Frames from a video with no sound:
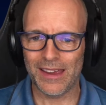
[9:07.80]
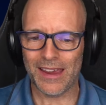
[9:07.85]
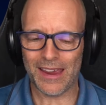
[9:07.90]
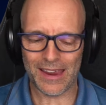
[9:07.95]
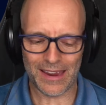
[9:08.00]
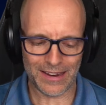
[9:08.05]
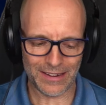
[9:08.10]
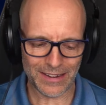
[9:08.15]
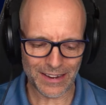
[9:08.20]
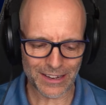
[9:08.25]

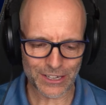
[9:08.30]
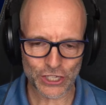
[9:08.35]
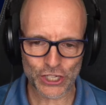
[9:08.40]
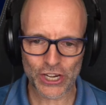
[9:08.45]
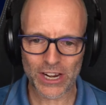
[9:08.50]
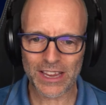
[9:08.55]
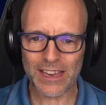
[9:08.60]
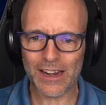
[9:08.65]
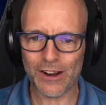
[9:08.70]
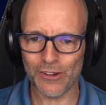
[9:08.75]
And
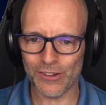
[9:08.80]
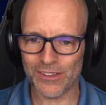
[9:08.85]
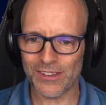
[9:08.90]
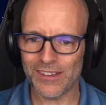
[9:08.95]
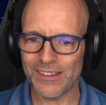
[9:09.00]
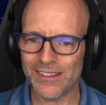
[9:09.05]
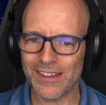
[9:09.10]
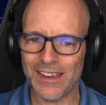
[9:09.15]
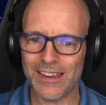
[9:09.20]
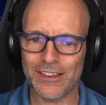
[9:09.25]
check it out.
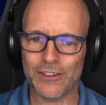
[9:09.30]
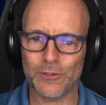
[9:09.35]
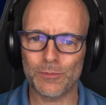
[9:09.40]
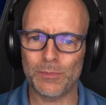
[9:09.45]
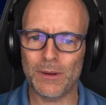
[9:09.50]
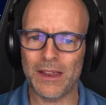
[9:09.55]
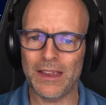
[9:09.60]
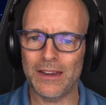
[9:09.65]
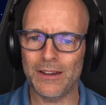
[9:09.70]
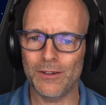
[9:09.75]
They
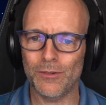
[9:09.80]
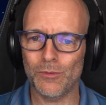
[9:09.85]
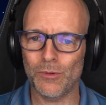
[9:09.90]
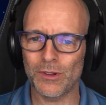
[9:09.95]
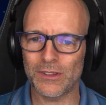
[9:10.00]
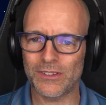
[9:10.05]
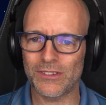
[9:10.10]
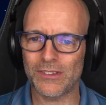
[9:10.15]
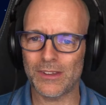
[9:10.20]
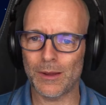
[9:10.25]
explain
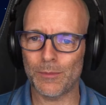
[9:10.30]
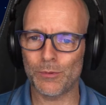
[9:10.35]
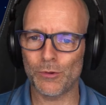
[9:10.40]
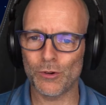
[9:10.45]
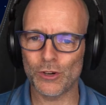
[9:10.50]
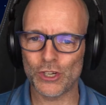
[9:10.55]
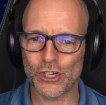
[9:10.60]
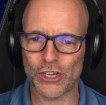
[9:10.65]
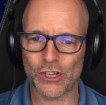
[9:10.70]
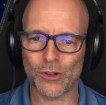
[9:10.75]
what's their
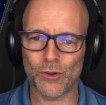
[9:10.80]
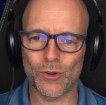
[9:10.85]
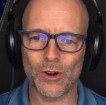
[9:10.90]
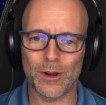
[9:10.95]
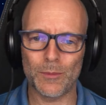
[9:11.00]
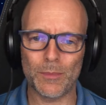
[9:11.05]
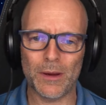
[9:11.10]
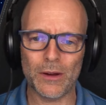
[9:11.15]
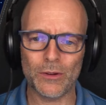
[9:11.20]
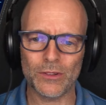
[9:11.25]
project all
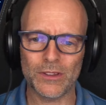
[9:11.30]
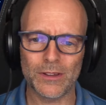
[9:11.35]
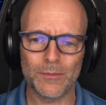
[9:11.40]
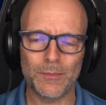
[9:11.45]
about.